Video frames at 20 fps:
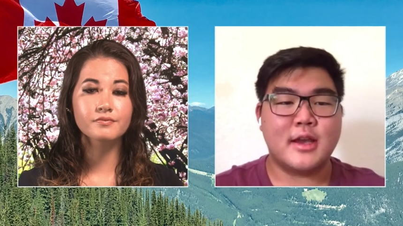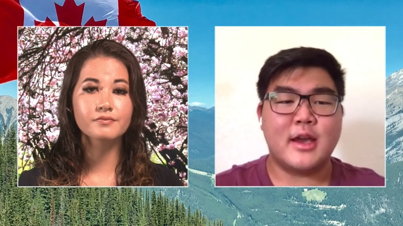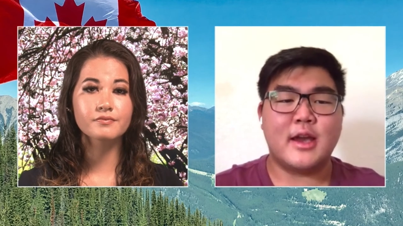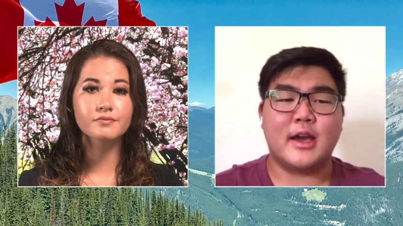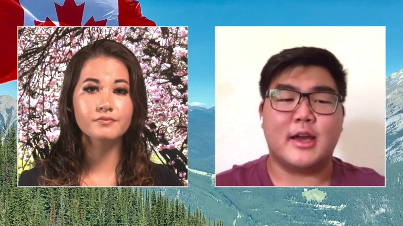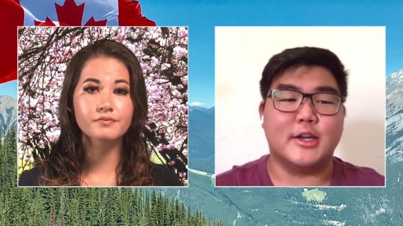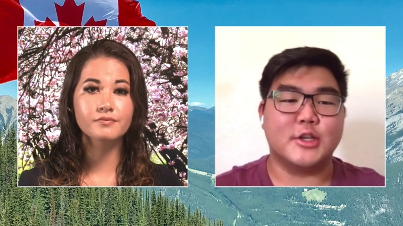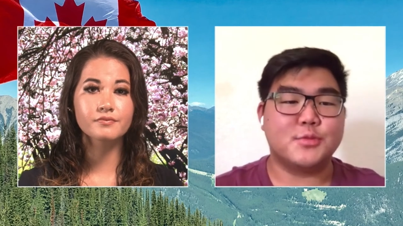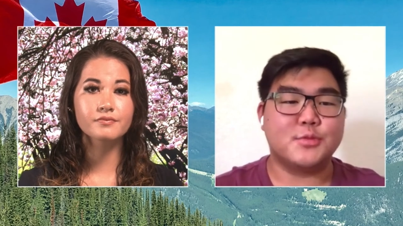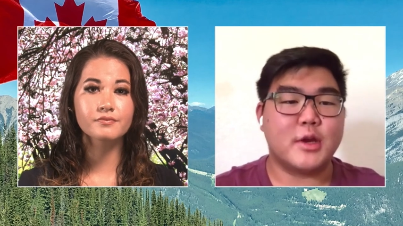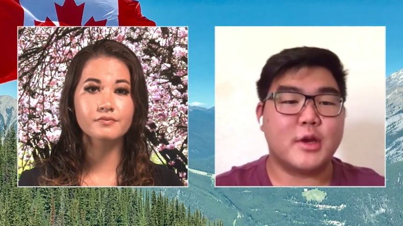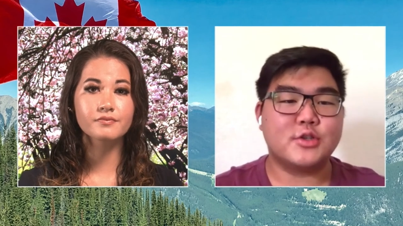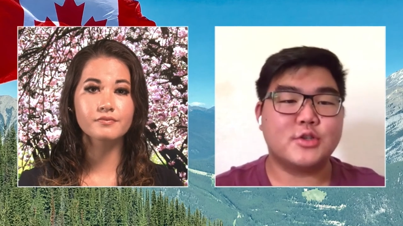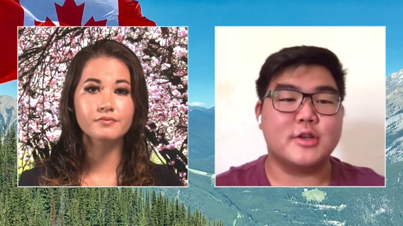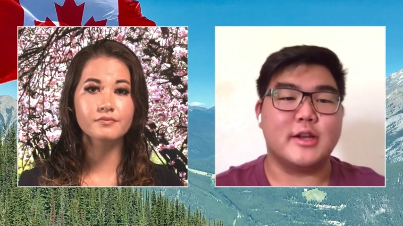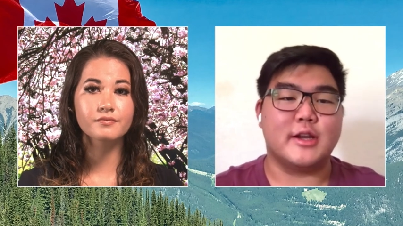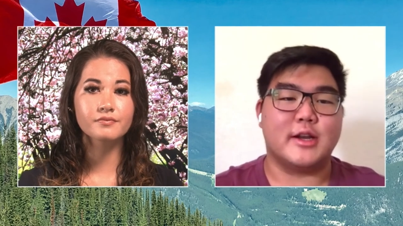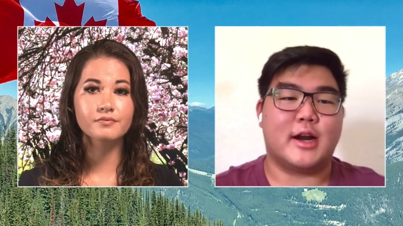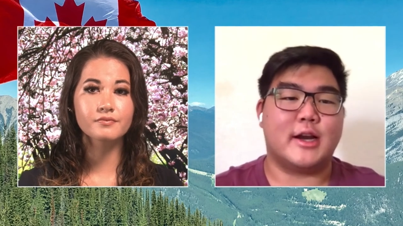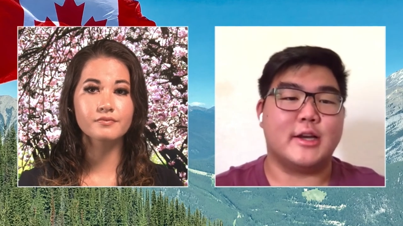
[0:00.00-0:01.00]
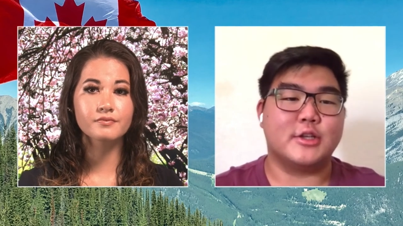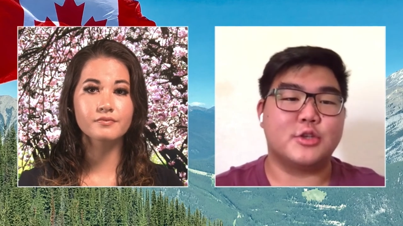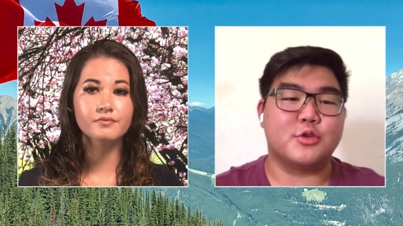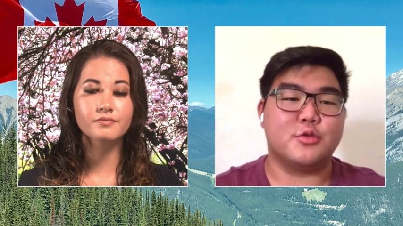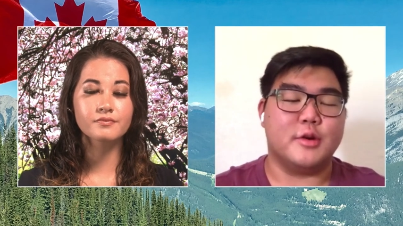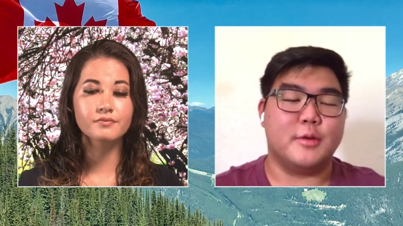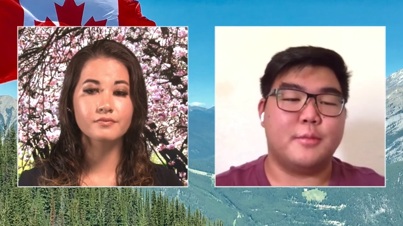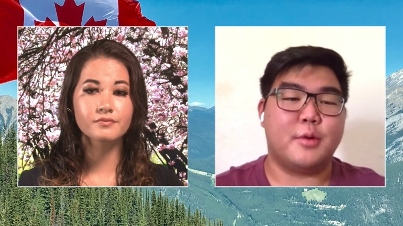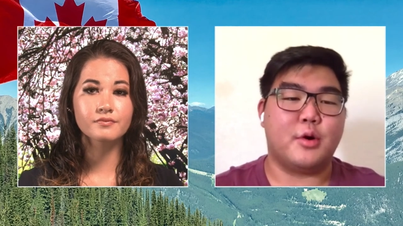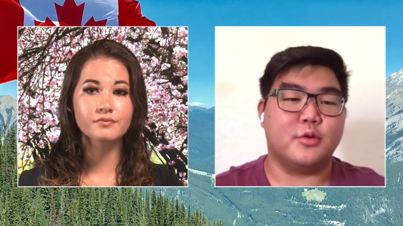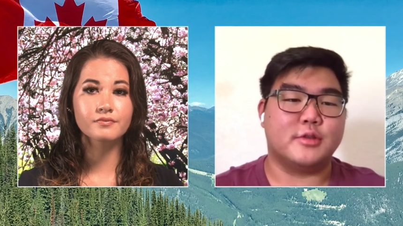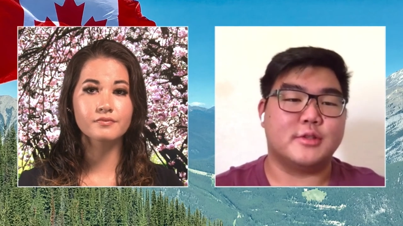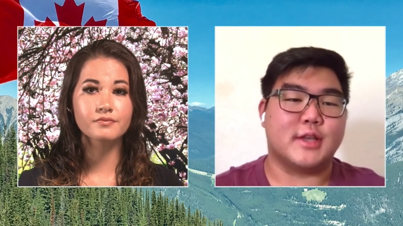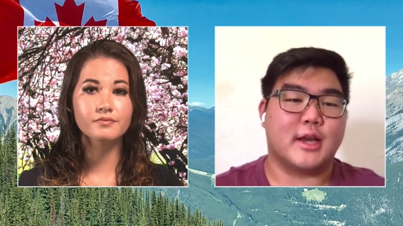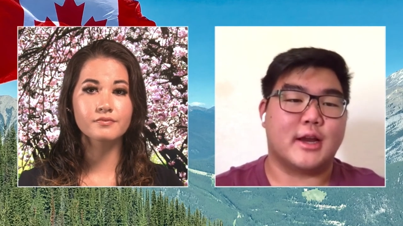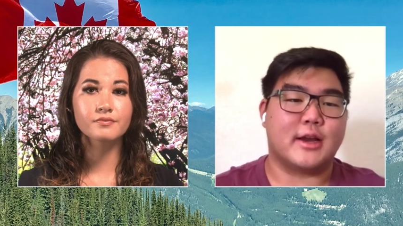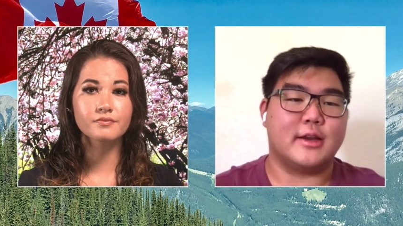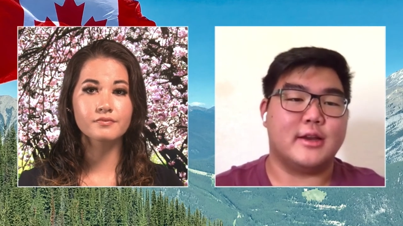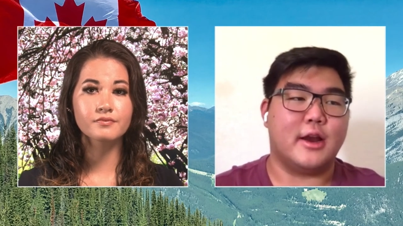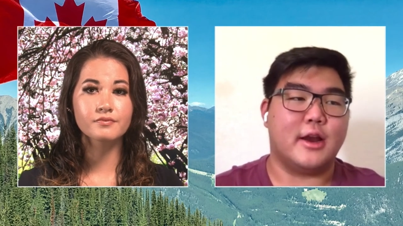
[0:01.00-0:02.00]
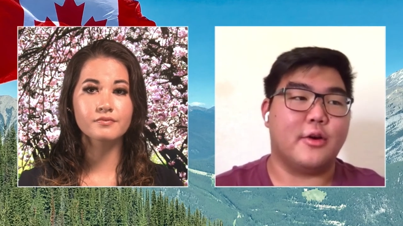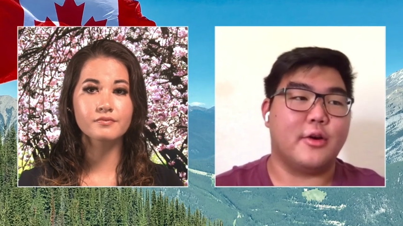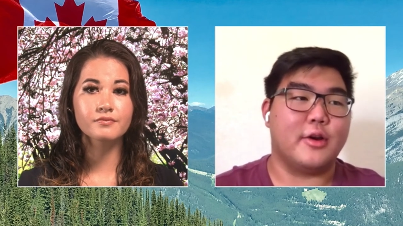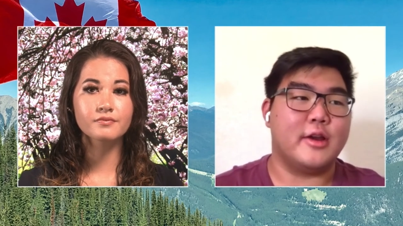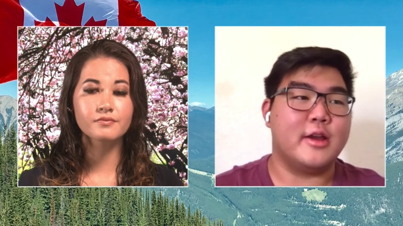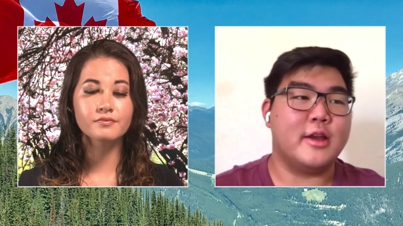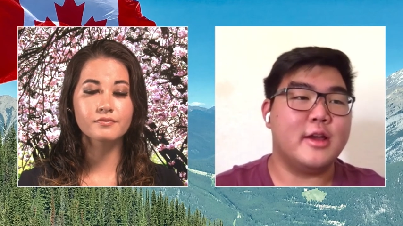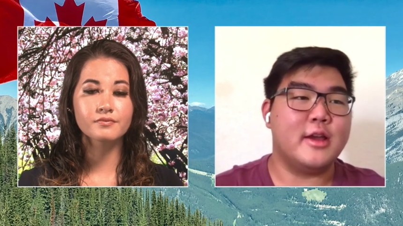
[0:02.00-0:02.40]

Speaker 1: and especially in high school and post-secondary.